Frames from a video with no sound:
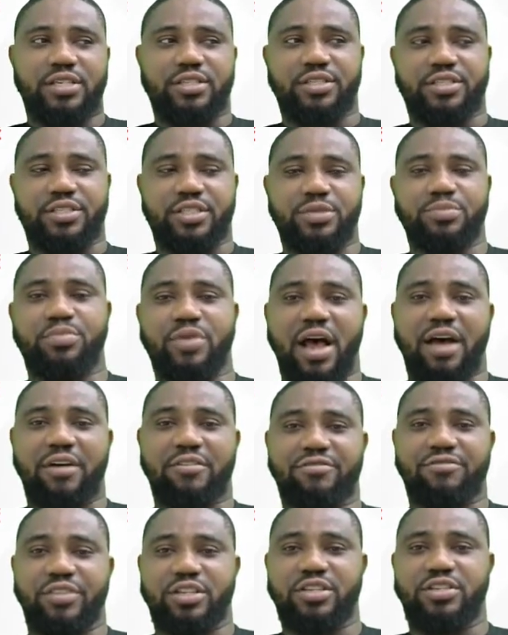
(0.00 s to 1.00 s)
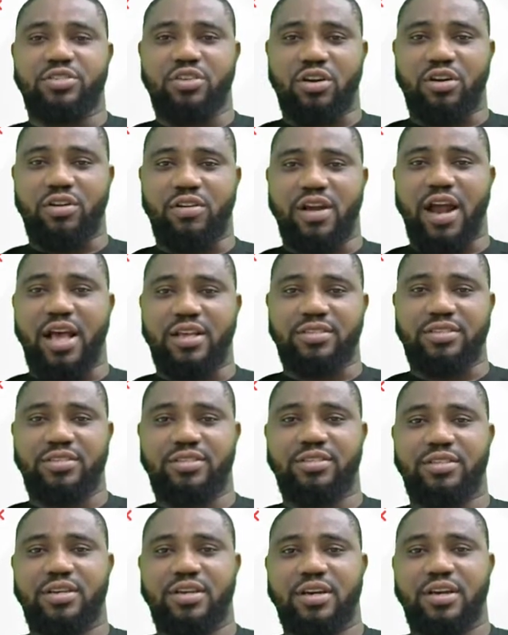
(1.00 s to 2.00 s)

zebra feeds on grass,